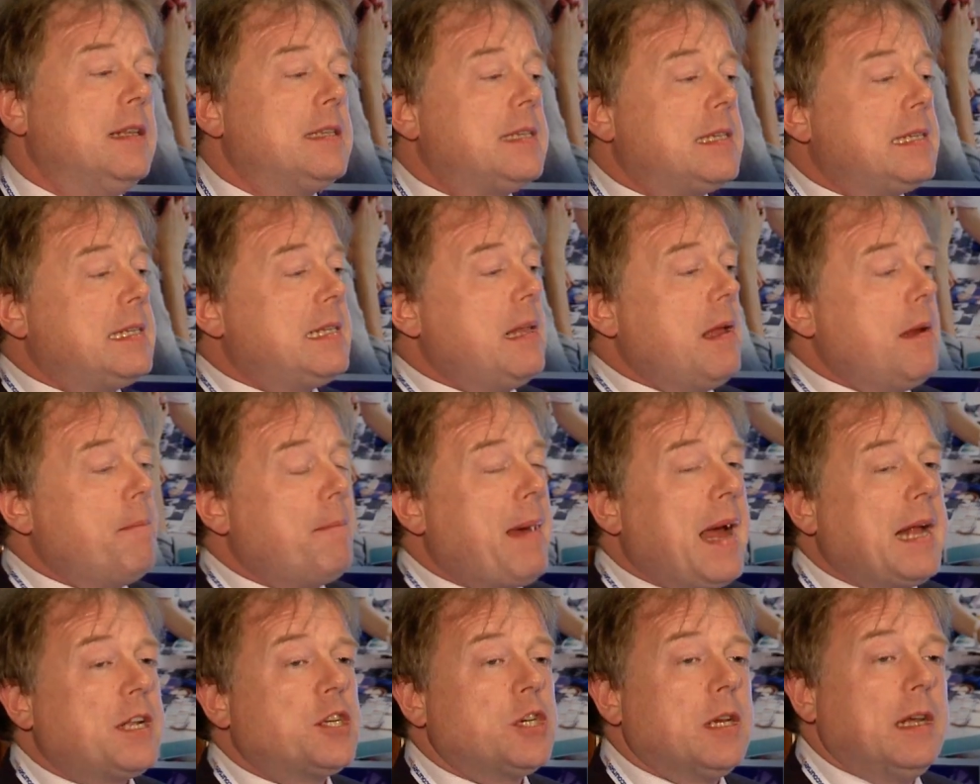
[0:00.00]
And
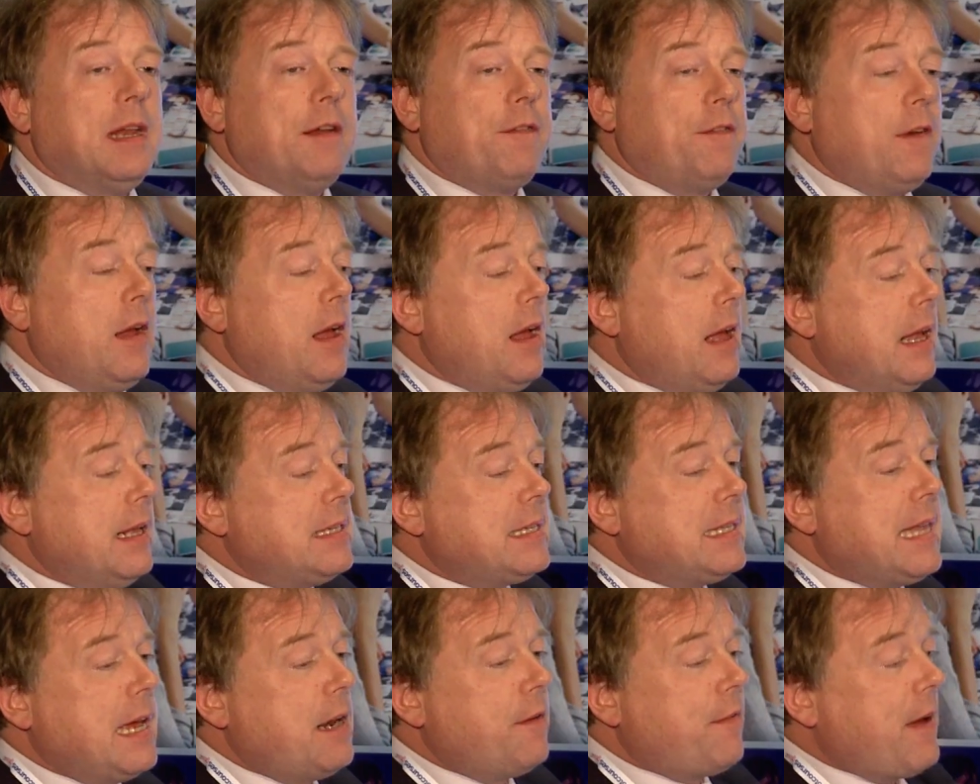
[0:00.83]
imagine if
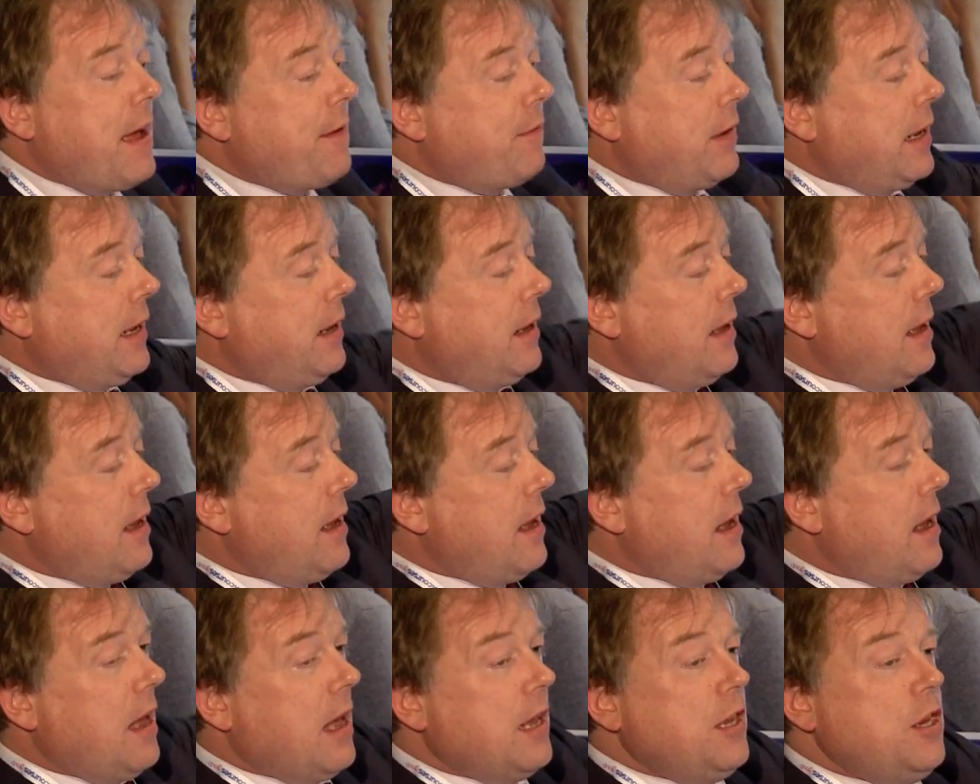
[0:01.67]
instead of having
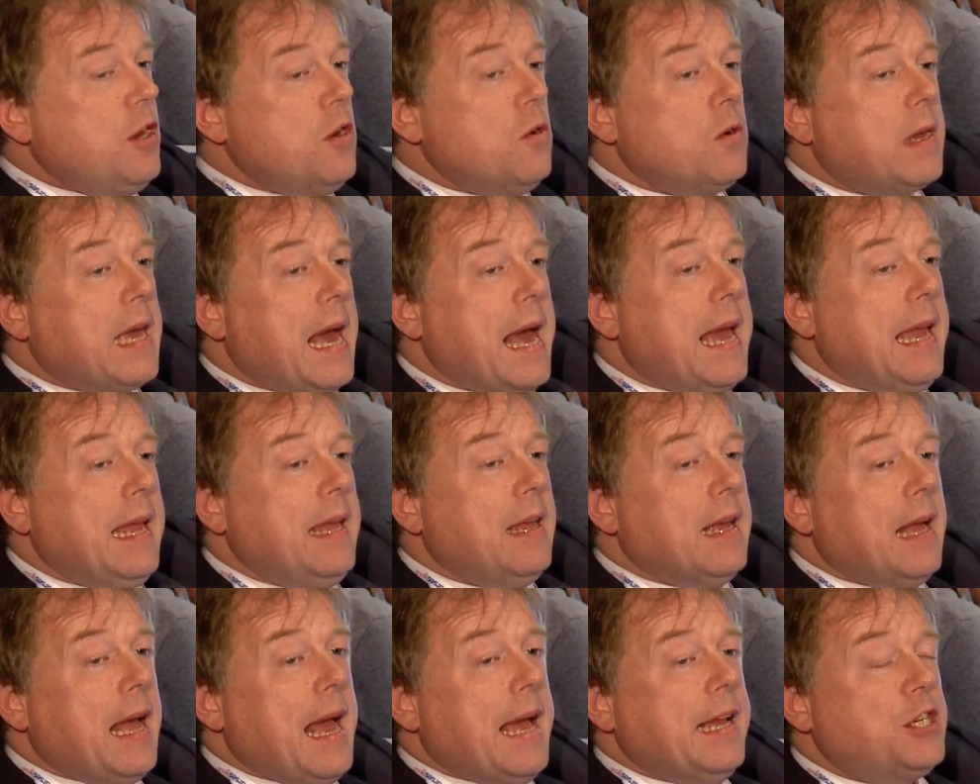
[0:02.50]
a
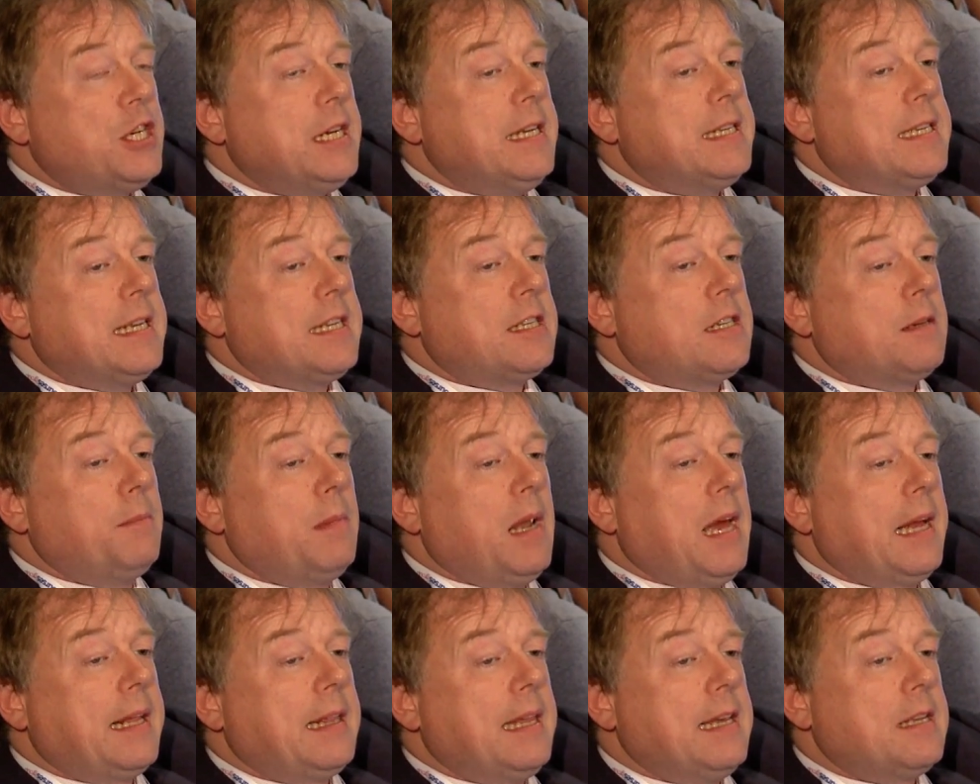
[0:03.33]
UK HE
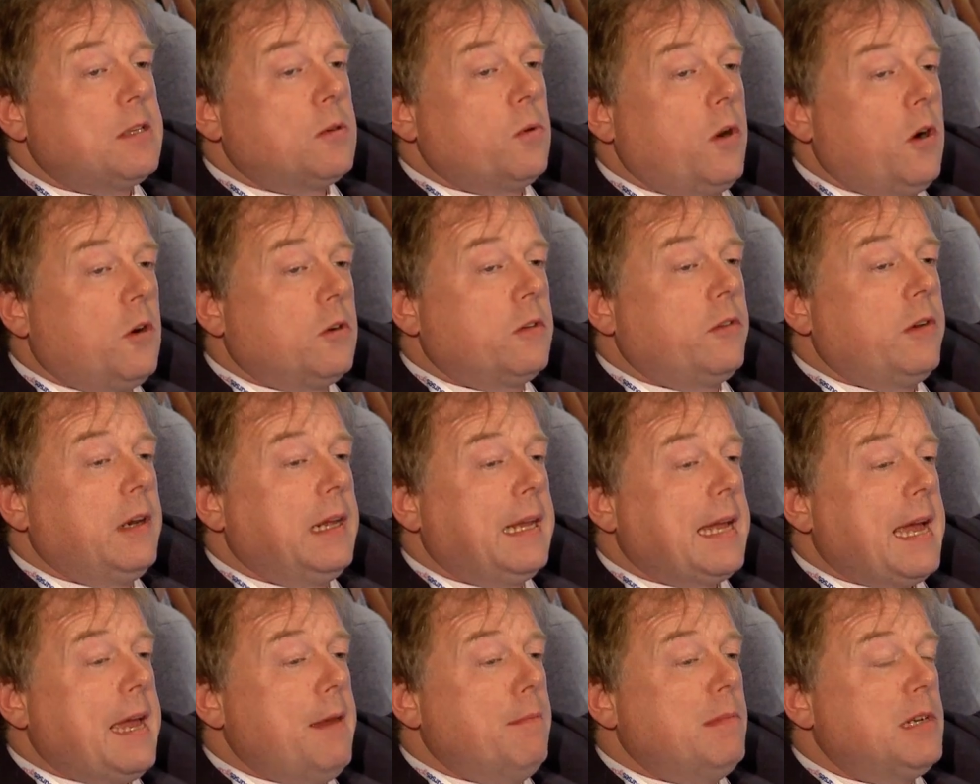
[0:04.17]
system like this with Oxford
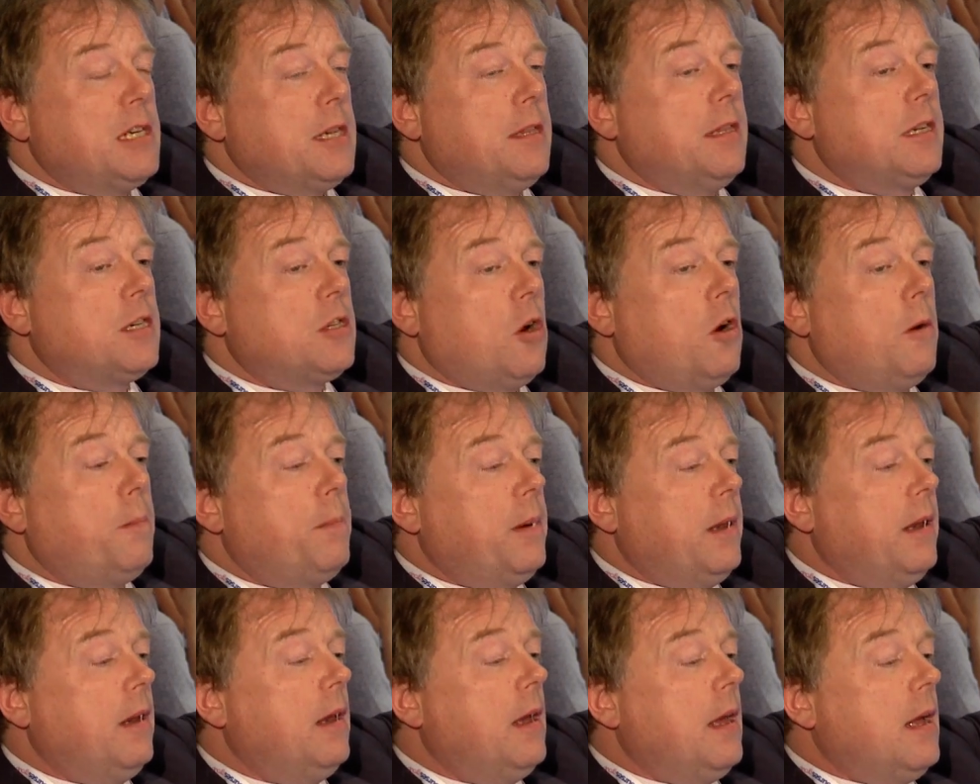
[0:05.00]
and Cambridge in the
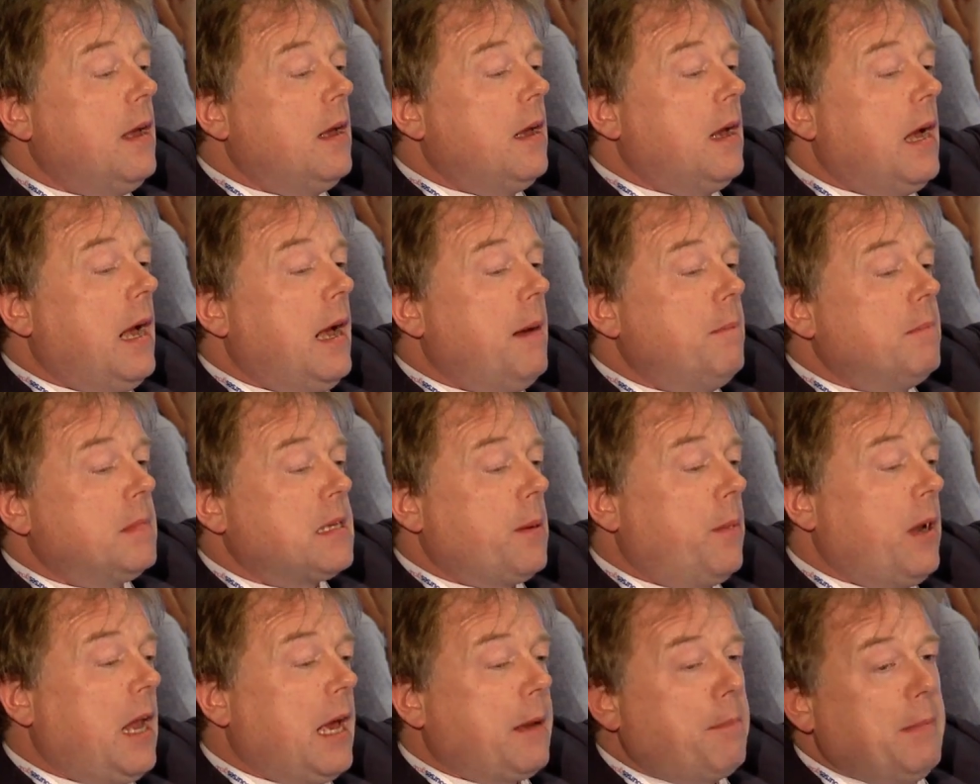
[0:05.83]
top and
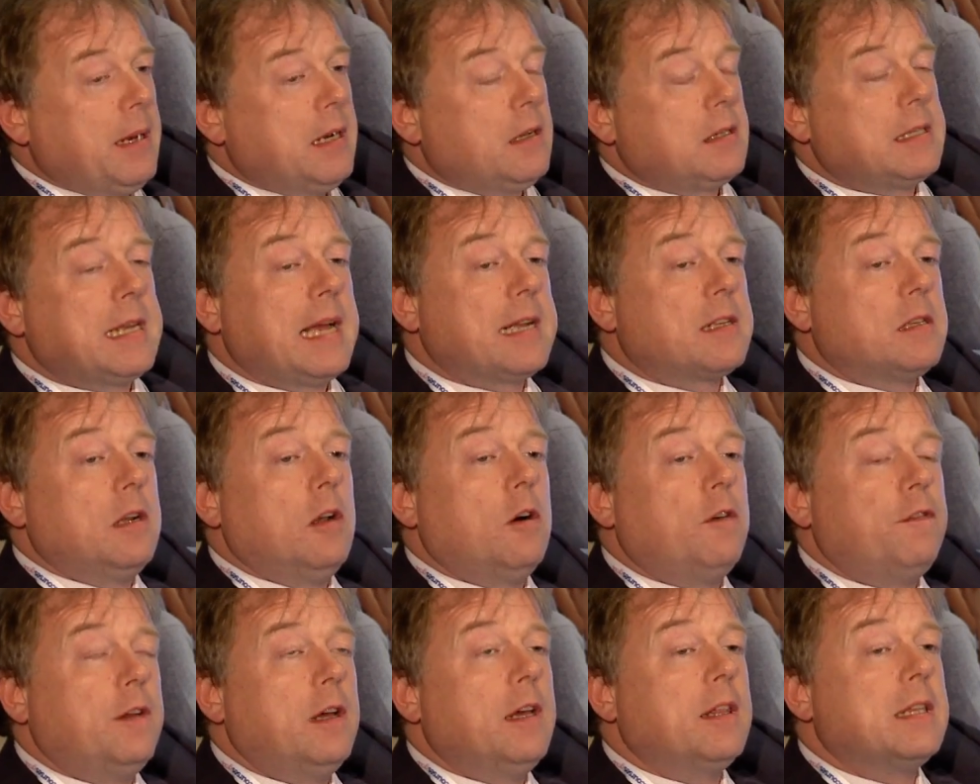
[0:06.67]
somewhere like Middlesex a
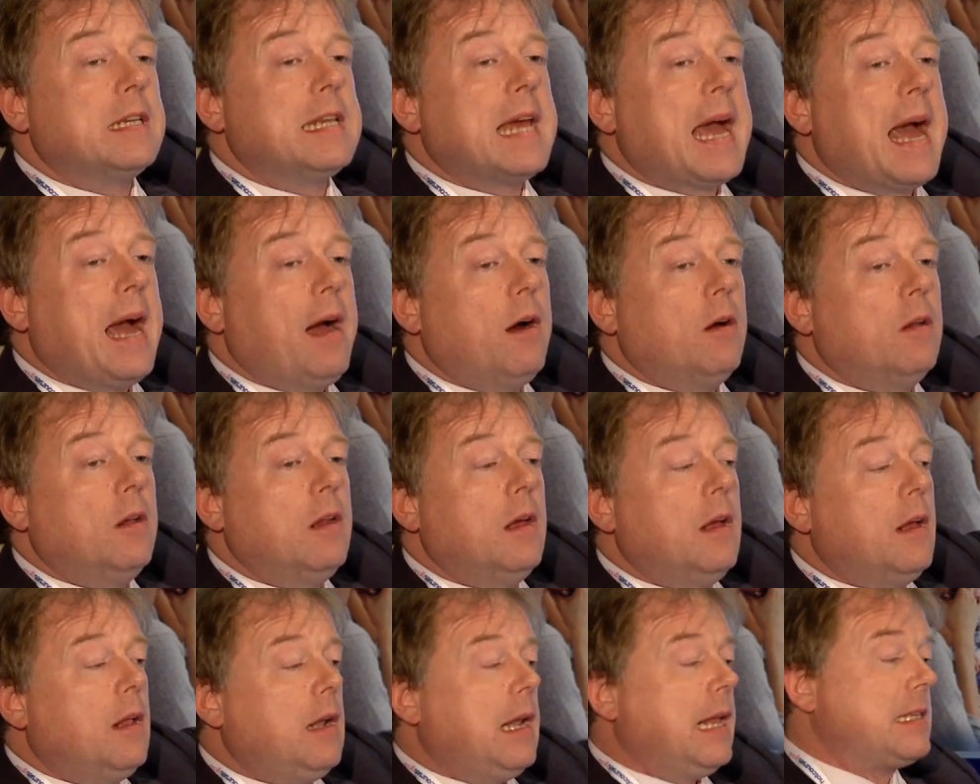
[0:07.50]
lot further
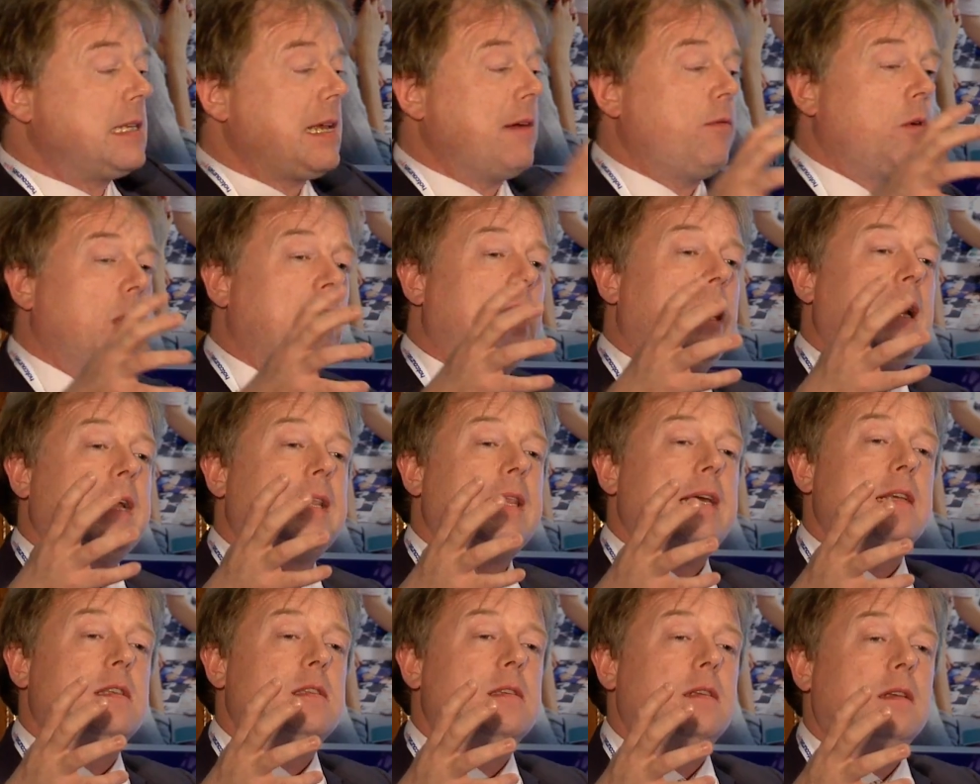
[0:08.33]
down, let's have one
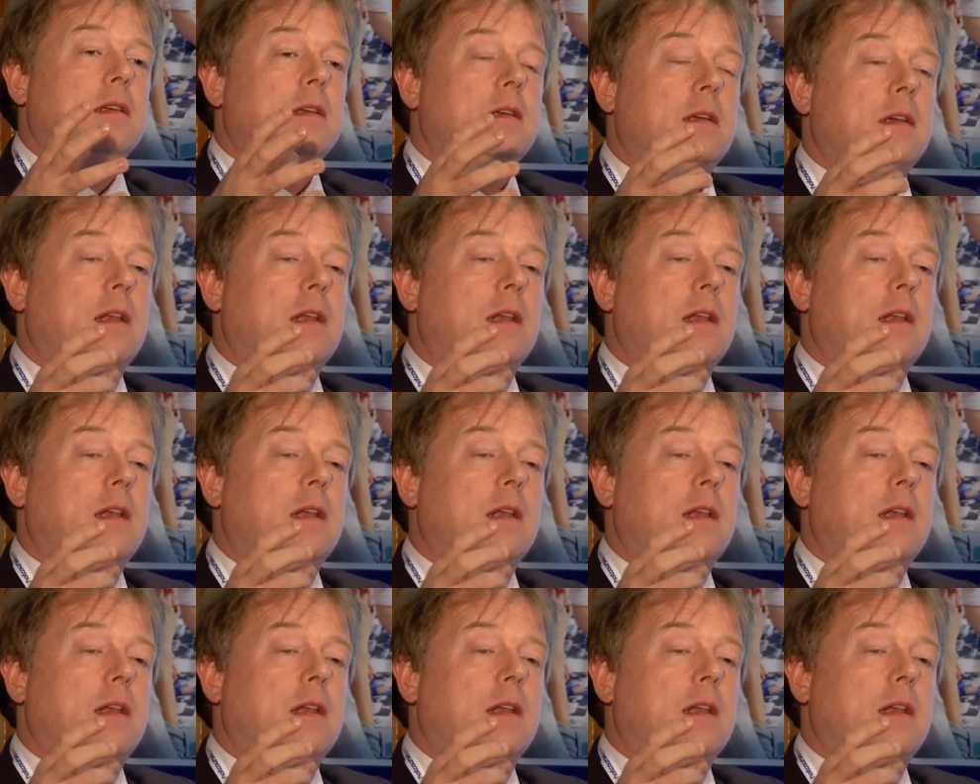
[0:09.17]
like this.